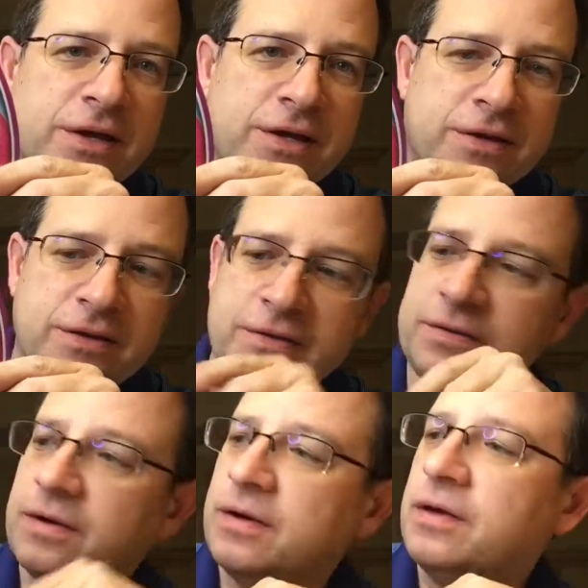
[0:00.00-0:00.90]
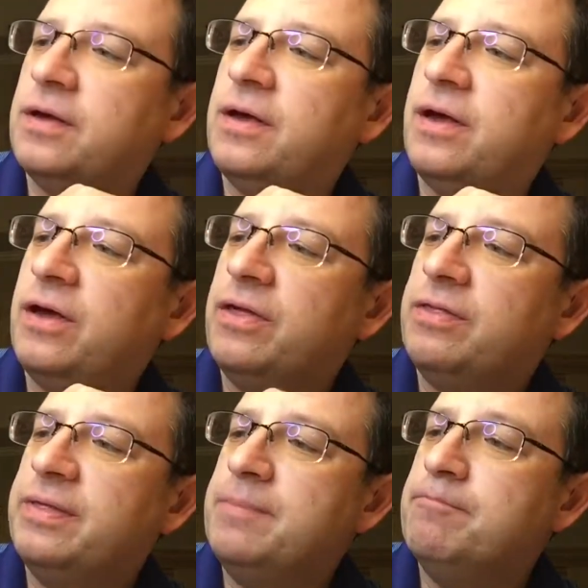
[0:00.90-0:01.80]
is
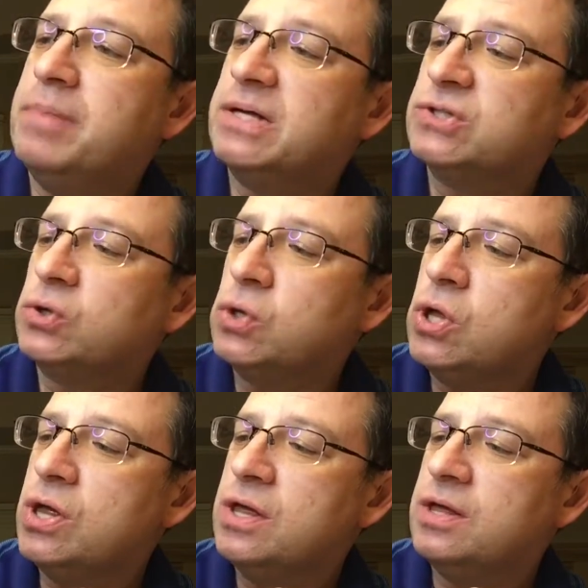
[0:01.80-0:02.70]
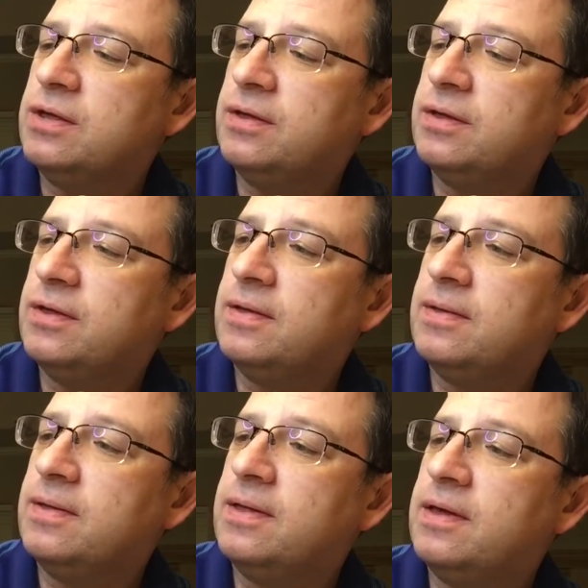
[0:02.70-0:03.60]
the bezel
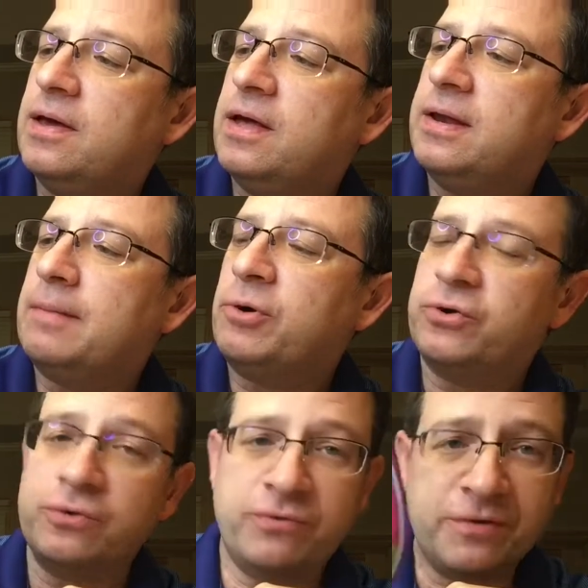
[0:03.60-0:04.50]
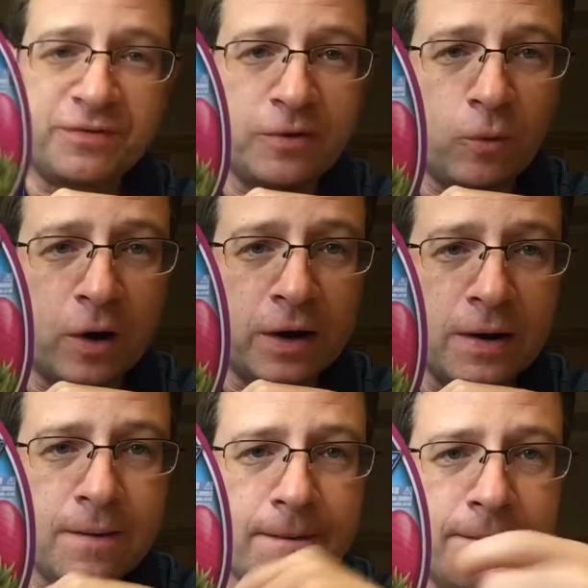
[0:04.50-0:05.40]
number
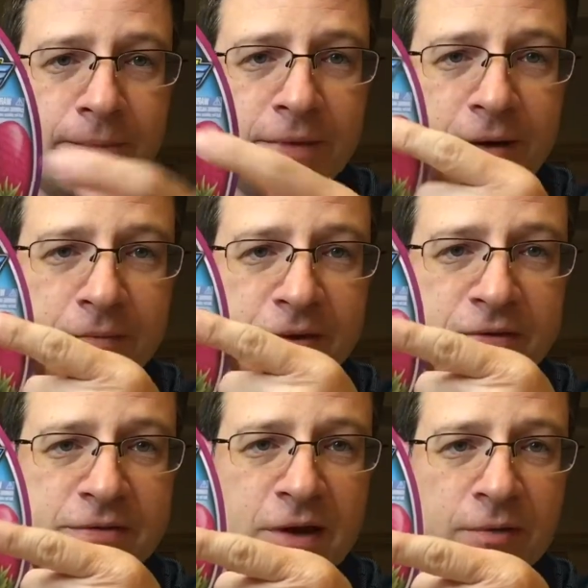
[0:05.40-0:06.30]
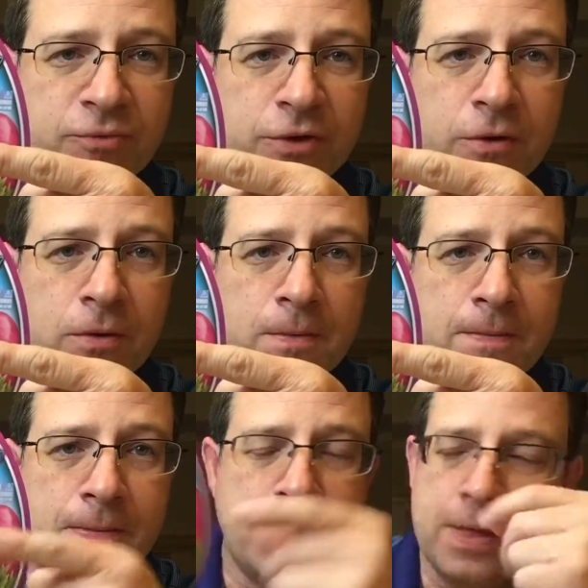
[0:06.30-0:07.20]
251, that'd be his top vehicle,
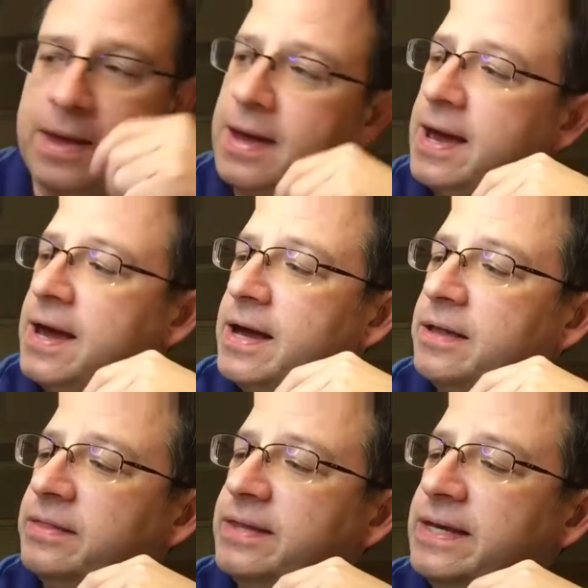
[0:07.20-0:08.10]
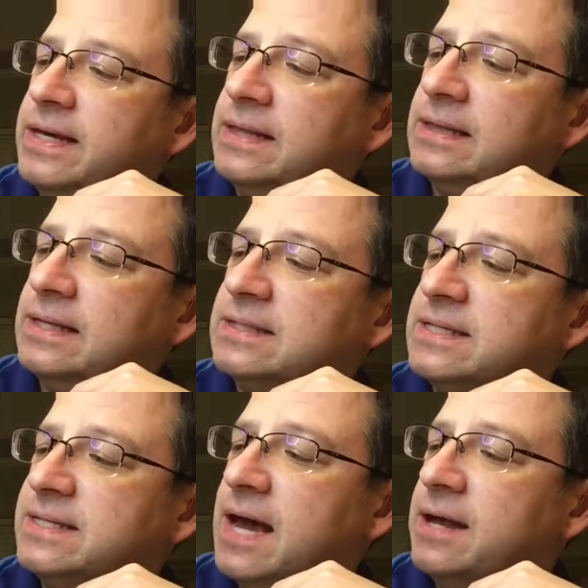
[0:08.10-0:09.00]
and the
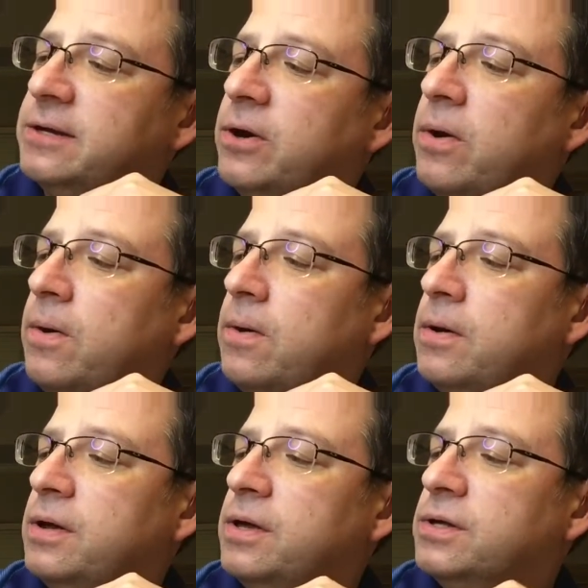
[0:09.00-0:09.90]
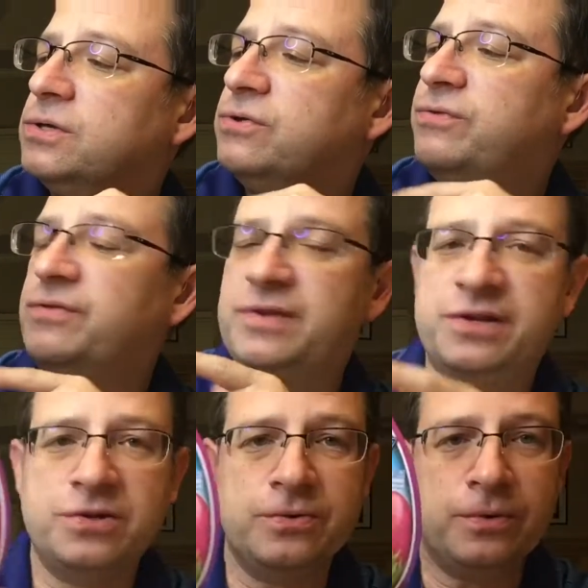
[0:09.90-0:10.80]
Lusitano
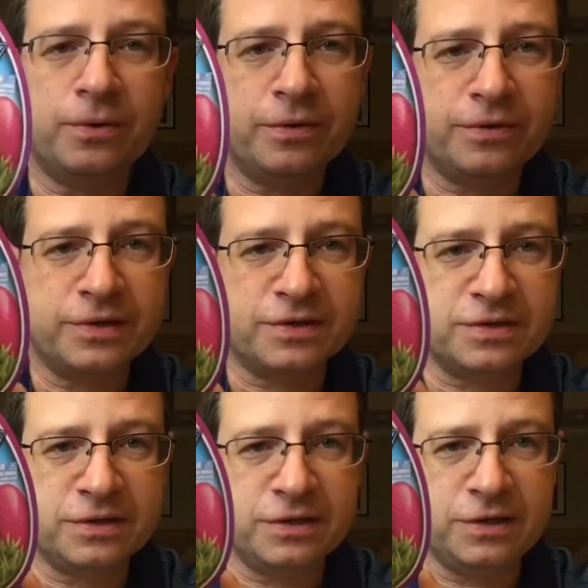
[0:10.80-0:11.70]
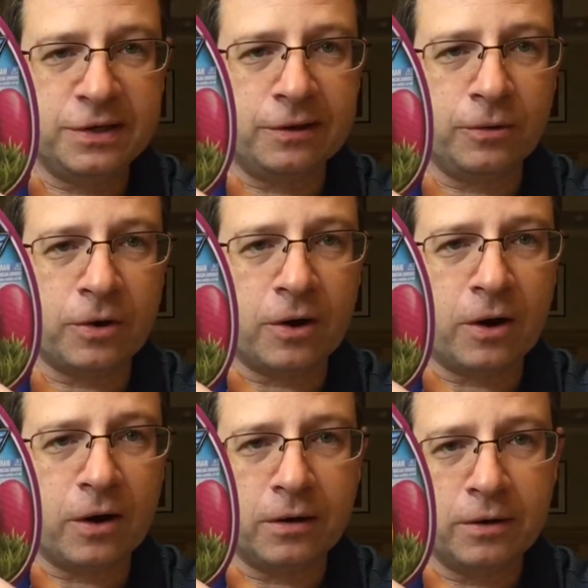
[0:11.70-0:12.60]
252, this yellow
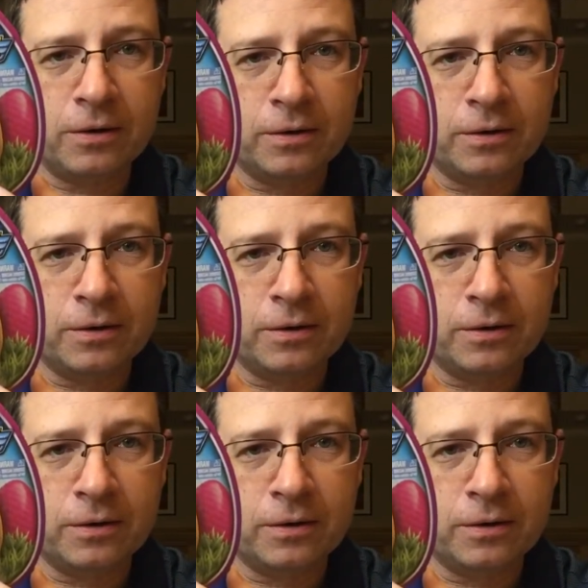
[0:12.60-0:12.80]
car.